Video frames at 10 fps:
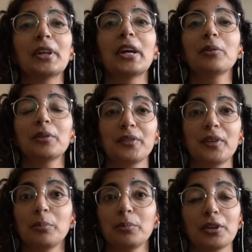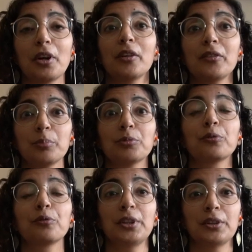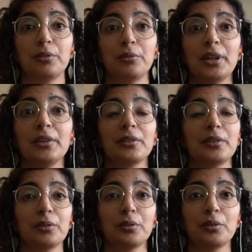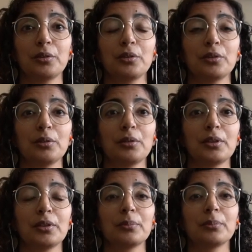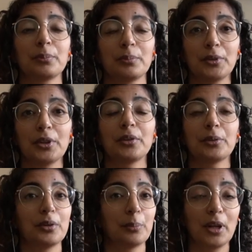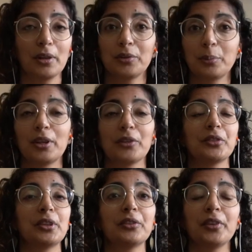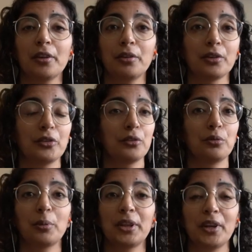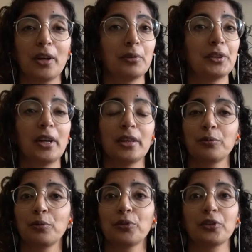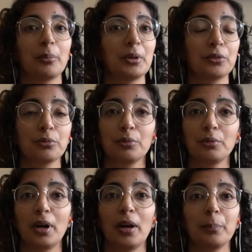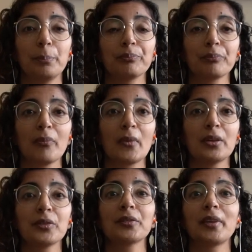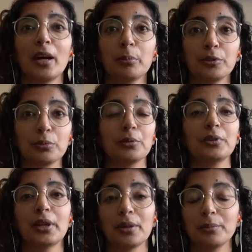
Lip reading: and they have the same, the concept of fear, right? You know, it's about... It's about the Palestinian terrorist who might have a knife, who's coming to stab you.